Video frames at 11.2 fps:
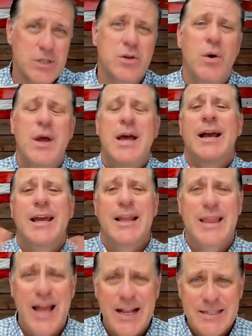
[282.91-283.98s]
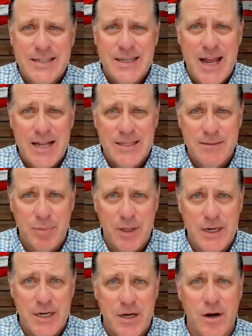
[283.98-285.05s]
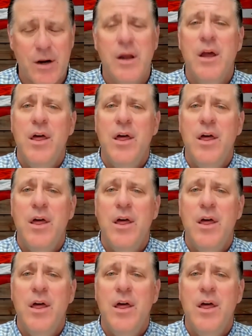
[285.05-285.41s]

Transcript: So again, lots to contemplate here.